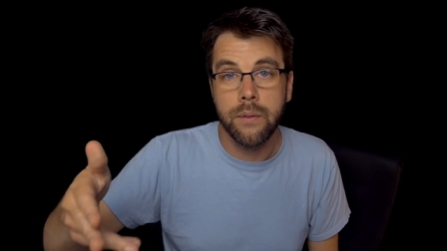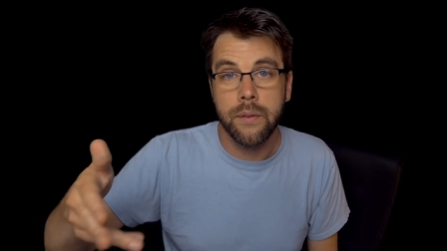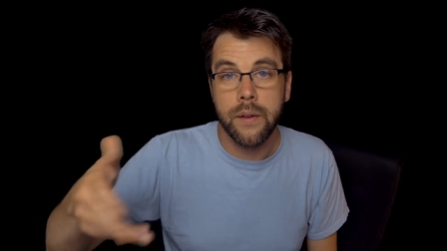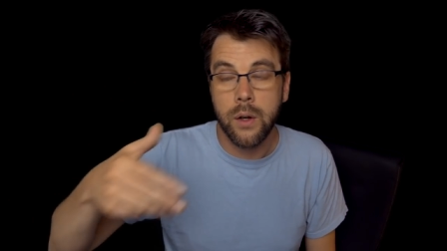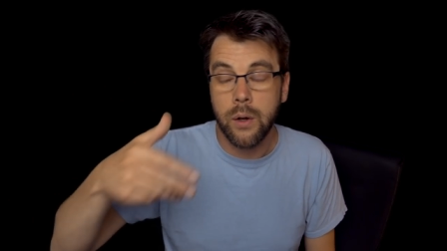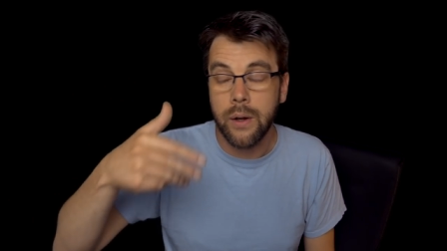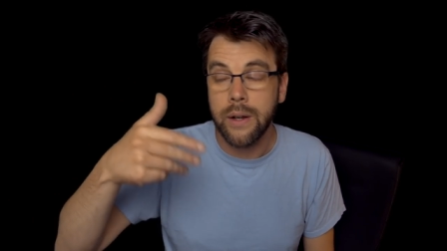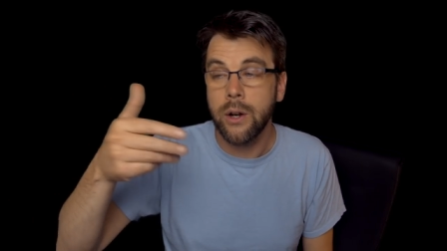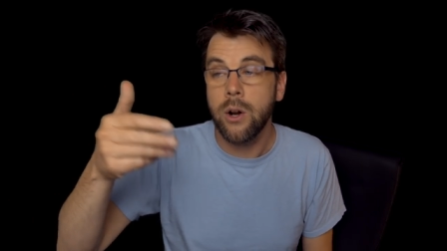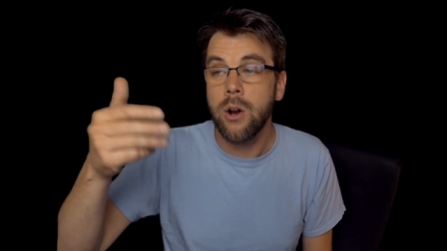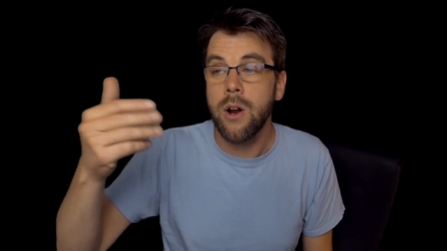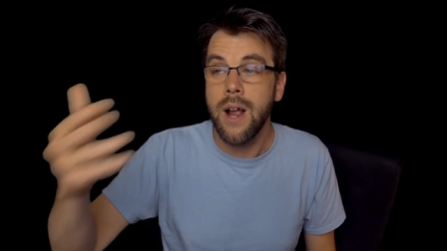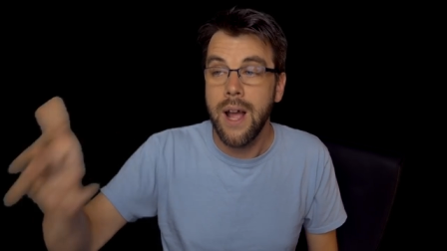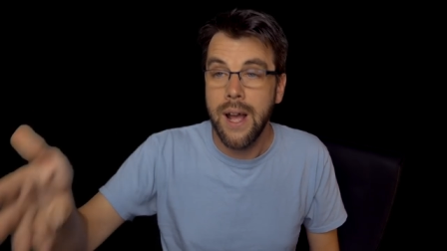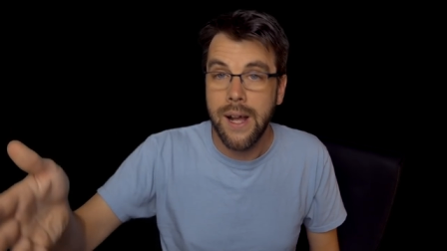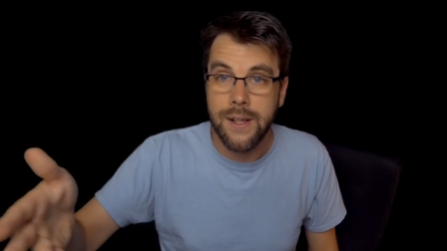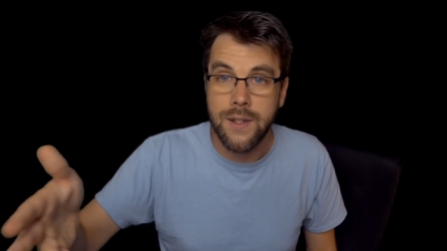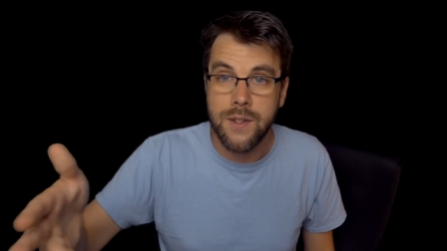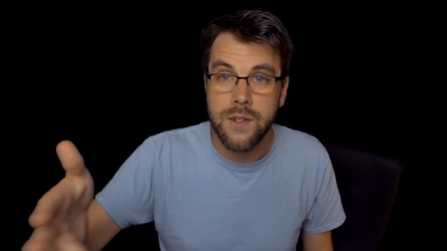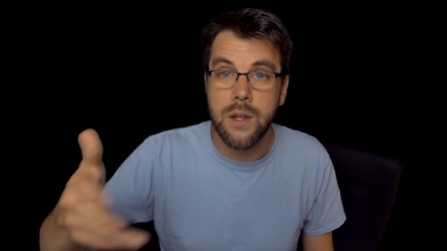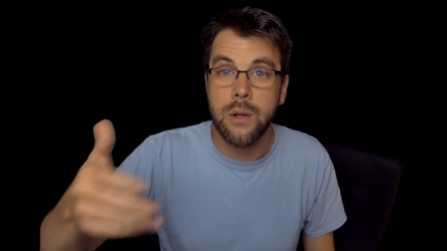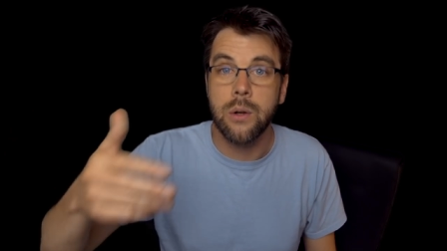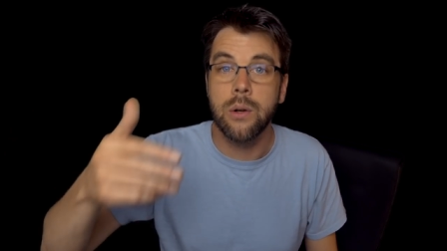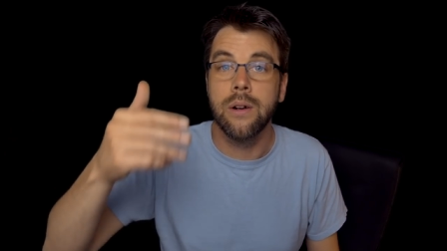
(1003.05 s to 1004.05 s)
They're in our
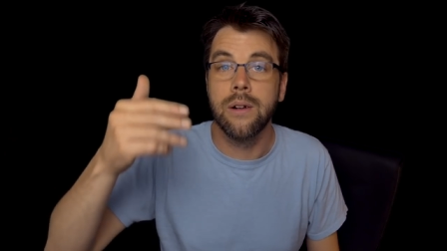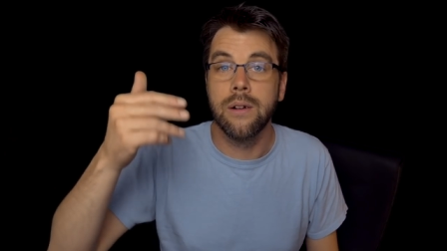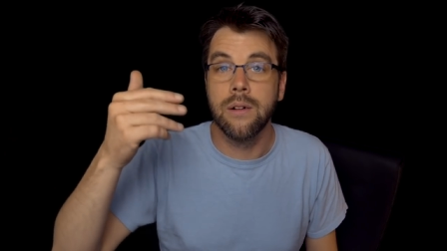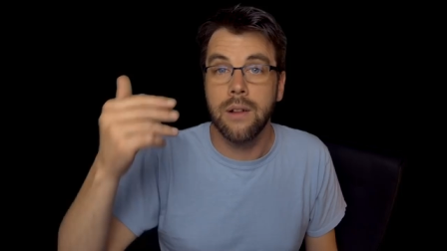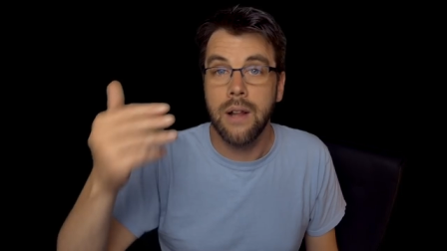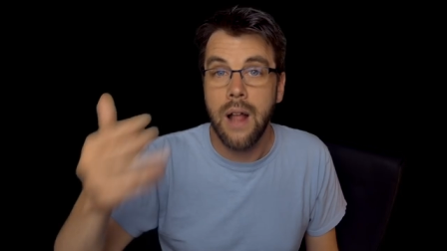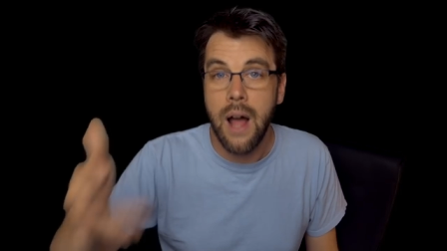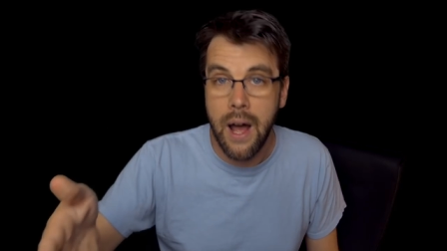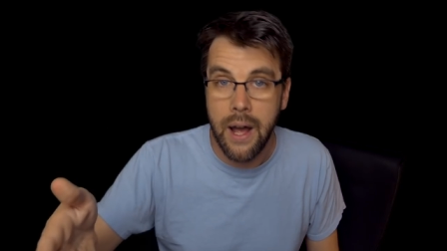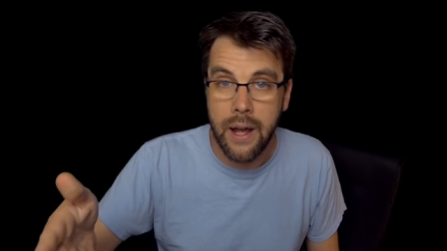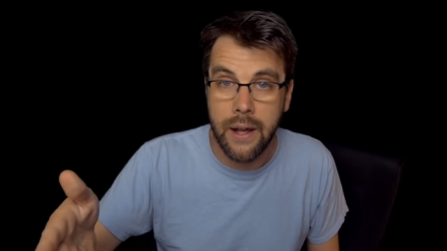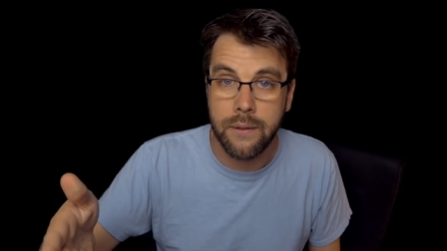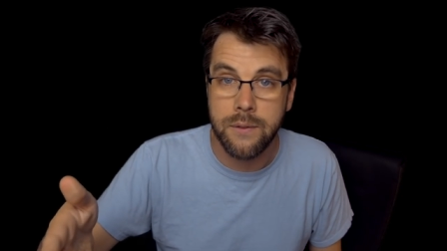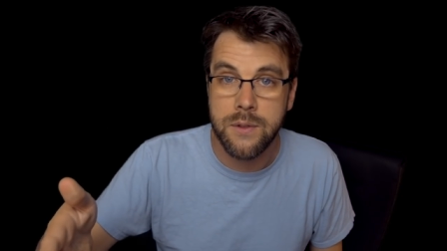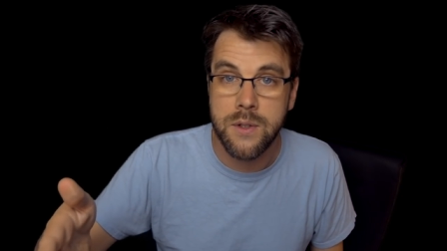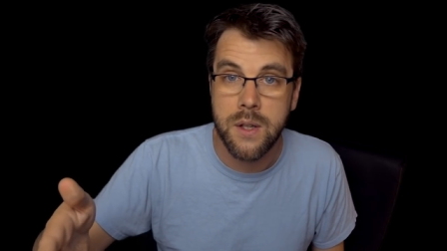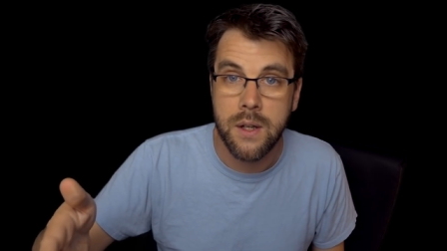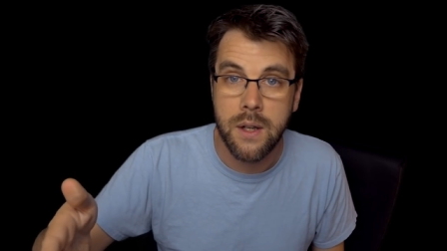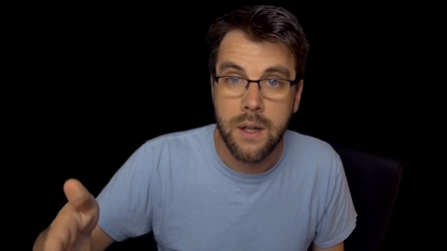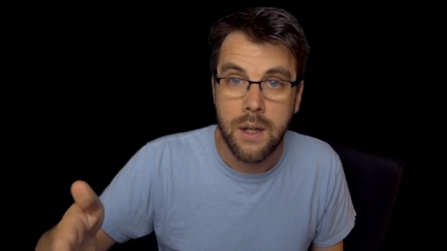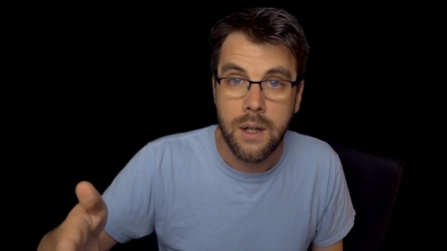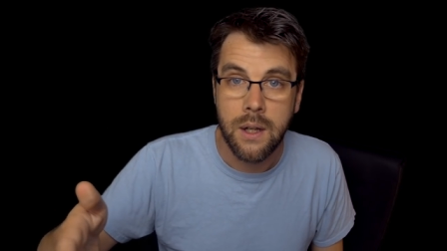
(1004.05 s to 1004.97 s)
heads, they're in our lives.